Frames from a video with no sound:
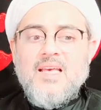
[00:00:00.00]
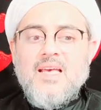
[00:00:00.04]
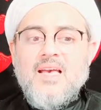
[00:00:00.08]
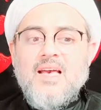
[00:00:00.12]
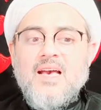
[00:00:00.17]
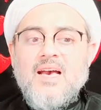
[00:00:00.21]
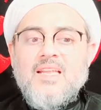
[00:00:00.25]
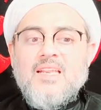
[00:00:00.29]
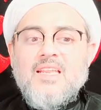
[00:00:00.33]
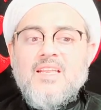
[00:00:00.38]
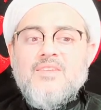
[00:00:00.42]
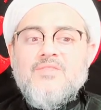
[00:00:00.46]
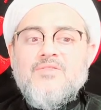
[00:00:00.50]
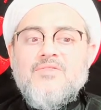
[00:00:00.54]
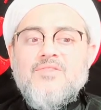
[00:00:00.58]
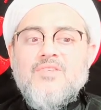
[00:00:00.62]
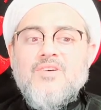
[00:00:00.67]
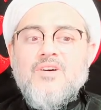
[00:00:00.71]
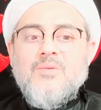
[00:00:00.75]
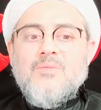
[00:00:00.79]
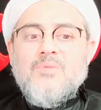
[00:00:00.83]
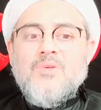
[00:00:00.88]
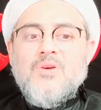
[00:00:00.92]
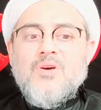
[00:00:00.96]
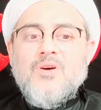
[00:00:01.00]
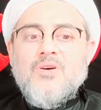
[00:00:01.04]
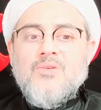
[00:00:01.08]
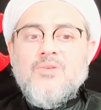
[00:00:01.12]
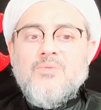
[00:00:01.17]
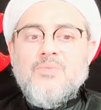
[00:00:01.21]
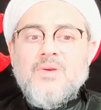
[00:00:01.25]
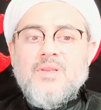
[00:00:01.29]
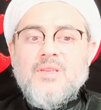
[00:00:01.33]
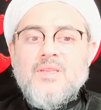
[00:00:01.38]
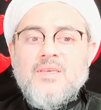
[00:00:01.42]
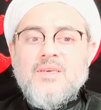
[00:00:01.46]
and inform your
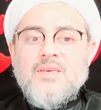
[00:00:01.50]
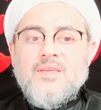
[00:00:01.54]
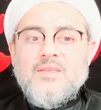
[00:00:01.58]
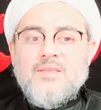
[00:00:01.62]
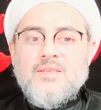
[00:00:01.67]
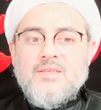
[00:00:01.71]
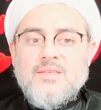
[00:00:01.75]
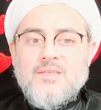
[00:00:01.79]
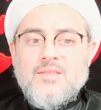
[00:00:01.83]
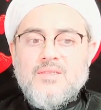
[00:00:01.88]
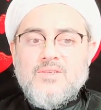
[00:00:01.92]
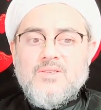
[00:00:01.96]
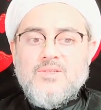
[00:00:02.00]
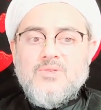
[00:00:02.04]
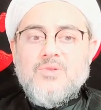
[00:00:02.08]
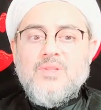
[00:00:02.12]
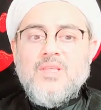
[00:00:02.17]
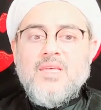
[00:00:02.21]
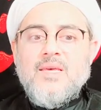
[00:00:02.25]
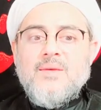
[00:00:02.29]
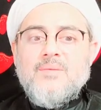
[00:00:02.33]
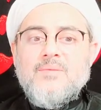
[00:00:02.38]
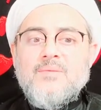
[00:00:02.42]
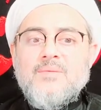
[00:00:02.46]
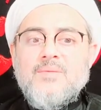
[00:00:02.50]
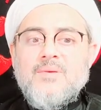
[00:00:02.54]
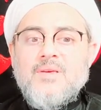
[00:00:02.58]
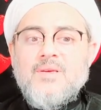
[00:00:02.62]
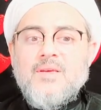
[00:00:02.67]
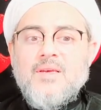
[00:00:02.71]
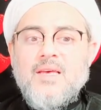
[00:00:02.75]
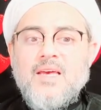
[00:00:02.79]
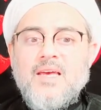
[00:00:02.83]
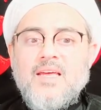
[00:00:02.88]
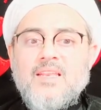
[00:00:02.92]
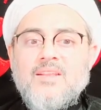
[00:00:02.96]
opinion to them.
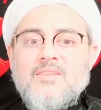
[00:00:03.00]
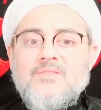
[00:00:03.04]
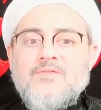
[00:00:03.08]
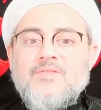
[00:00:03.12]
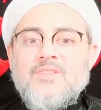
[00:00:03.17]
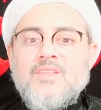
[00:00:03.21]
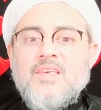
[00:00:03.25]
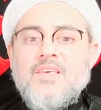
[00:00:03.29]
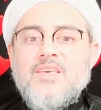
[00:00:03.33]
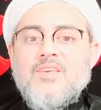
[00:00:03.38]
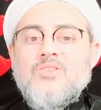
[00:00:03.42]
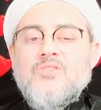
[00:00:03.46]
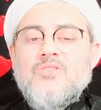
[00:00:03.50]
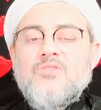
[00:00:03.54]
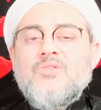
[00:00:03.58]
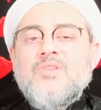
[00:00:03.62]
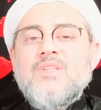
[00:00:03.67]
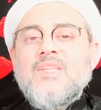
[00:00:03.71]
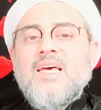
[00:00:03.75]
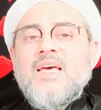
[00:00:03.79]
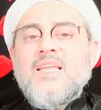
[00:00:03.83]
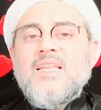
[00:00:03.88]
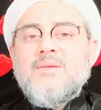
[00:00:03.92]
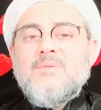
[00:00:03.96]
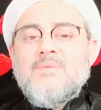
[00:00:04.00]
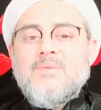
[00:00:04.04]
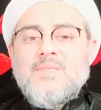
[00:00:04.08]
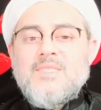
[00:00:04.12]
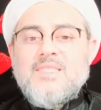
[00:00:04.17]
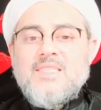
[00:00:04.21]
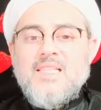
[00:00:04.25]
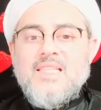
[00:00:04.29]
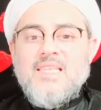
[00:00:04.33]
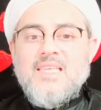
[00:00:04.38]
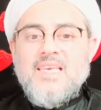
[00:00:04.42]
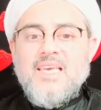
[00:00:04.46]
And if they
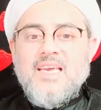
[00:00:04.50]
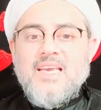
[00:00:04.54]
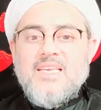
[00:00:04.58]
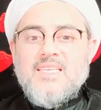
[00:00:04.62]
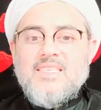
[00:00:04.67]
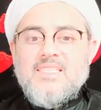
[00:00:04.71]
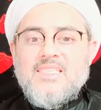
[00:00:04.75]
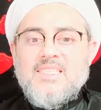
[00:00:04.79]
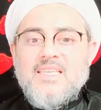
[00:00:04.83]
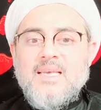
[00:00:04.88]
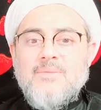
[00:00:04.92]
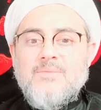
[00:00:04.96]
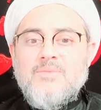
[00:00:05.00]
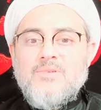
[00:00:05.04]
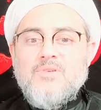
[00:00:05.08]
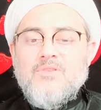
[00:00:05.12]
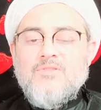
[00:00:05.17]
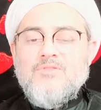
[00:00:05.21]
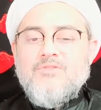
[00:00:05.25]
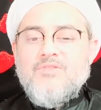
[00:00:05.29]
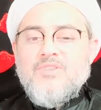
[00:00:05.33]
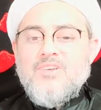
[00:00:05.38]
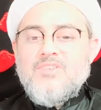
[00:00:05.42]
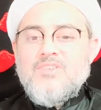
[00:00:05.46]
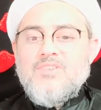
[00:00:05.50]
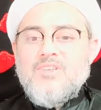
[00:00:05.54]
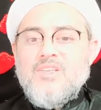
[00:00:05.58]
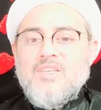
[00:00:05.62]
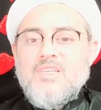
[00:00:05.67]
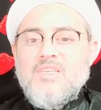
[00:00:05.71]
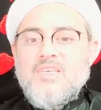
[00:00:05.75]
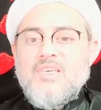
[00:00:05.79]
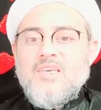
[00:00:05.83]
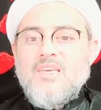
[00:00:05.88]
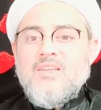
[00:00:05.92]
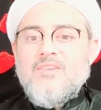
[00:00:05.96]
unanimously accept,
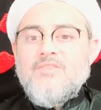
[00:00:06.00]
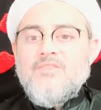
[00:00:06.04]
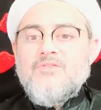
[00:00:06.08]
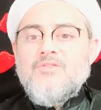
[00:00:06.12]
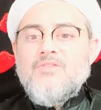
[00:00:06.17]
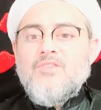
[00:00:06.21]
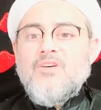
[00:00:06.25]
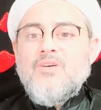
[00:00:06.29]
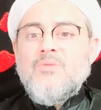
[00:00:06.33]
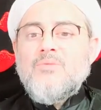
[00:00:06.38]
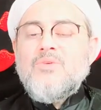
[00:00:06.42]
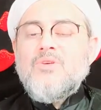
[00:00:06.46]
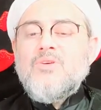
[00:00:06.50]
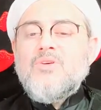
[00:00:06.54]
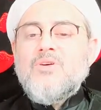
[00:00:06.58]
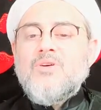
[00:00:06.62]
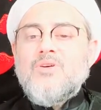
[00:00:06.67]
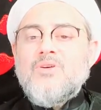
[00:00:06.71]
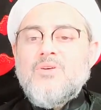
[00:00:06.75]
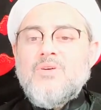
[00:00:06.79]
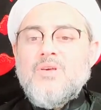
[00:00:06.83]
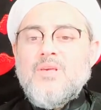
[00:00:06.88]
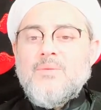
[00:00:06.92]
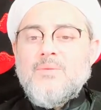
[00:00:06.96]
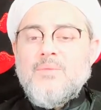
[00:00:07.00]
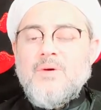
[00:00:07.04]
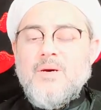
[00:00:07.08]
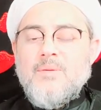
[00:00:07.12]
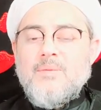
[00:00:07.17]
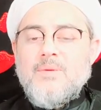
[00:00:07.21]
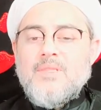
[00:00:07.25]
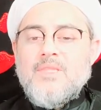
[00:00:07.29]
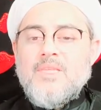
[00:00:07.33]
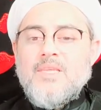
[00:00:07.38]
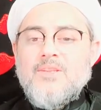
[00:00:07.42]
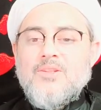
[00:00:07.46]
officially inform your
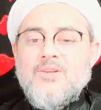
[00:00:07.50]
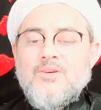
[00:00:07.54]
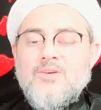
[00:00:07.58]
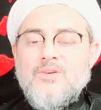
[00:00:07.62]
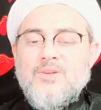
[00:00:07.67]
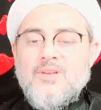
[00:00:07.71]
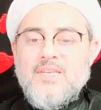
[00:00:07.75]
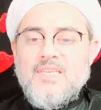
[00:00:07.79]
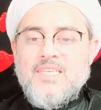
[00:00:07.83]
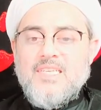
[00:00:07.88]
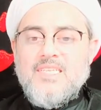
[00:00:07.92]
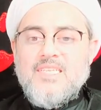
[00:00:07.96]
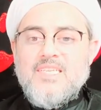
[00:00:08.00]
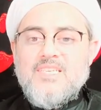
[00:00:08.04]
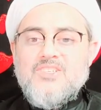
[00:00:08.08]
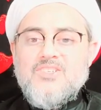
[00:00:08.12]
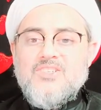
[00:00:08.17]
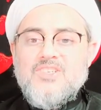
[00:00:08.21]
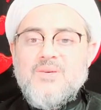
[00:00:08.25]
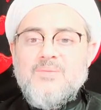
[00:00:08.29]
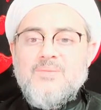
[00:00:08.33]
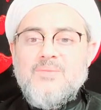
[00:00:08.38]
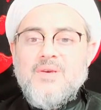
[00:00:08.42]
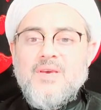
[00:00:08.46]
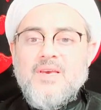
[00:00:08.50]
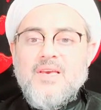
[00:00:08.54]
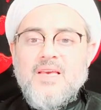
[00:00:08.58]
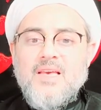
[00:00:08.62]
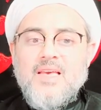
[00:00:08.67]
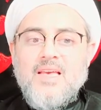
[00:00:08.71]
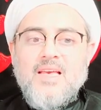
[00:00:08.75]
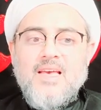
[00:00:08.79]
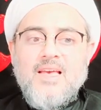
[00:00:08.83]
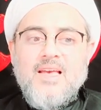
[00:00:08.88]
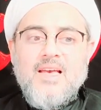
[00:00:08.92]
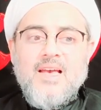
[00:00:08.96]
imamate and your leadership.
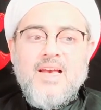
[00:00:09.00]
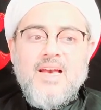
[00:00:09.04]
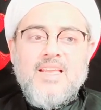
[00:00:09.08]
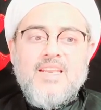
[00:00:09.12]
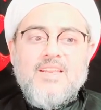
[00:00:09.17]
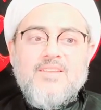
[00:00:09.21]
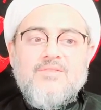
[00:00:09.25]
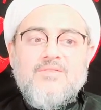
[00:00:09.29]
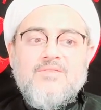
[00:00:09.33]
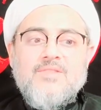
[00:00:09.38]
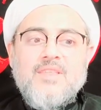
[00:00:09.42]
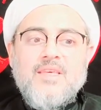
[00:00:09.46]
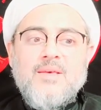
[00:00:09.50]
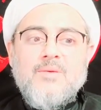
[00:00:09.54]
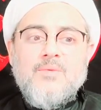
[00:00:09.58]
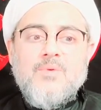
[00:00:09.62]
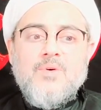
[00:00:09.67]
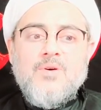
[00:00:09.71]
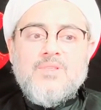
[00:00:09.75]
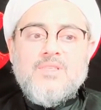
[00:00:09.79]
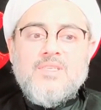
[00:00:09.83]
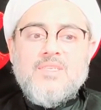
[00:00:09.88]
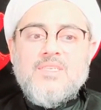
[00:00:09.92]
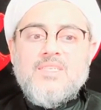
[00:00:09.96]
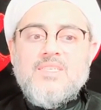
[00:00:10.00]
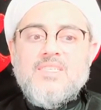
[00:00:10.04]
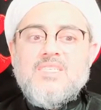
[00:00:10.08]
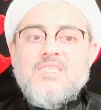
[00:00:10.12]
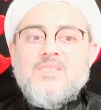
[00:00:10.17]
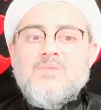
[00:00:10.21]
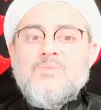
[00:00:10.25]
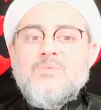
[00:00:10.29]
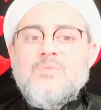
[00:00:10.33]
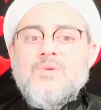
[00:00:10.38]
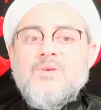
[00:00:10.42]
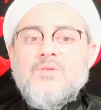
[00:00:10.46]
And if there was a
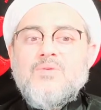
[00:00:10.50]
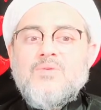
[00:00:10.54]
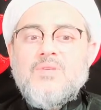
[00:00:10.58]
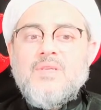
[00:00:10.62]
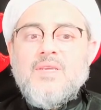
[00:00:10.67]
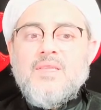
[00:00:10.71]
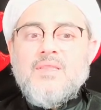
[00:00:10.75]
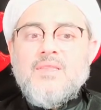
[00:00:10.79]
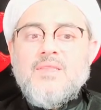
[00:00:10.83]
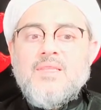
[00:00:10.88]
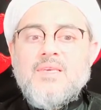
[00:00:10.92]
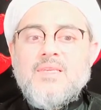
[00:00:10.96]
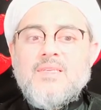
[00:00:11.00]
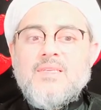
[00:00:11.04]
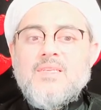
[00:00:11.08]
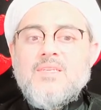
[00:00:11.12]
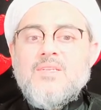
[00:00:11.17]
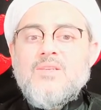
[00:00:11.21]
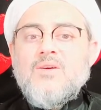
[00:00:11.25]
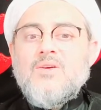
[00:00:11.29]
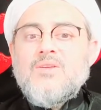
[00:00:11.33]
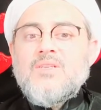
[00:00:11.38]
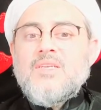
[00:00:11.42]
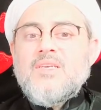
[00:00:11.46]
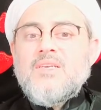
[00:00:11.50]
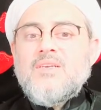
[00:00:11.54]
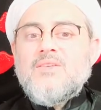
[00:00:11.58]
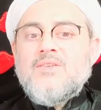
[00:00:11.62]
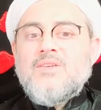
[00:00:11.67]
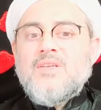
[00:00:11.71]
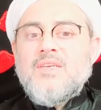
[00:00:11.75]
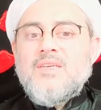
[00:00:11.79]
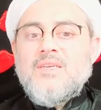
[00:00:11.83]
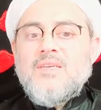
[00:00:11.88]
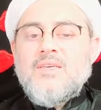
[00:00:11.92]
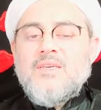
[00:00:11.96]
dispute and they did not
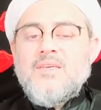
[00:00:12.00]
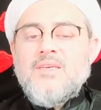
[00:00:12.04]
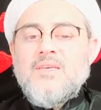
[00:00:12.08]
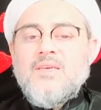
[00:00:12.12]
agree,